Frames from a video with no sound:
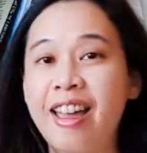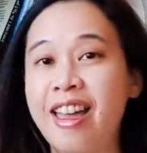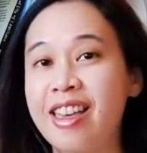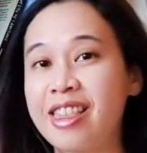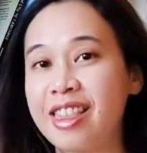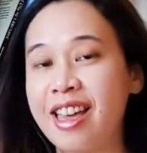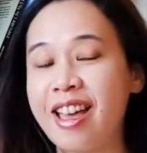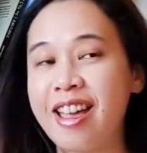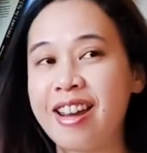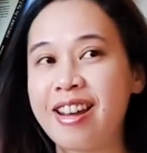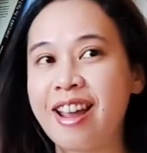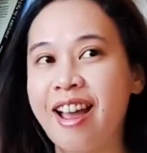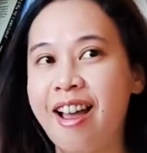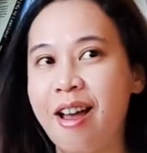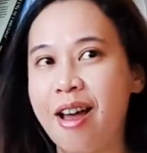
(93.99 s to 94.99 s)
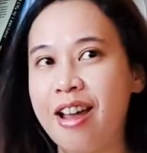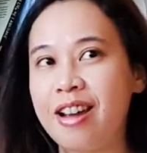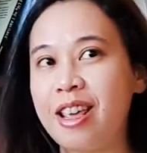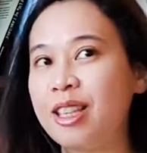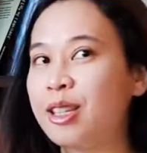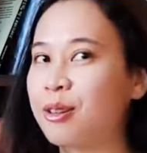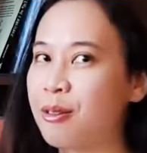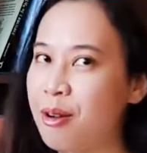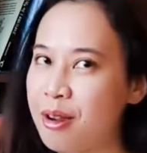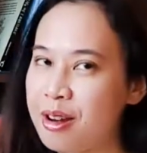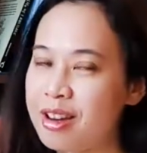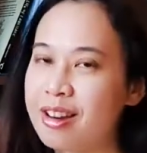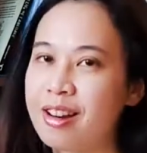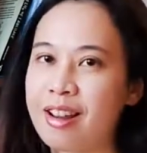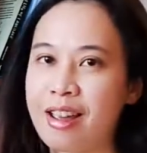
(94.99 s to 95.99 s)
and then later
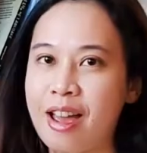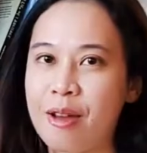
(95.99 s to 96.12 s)
on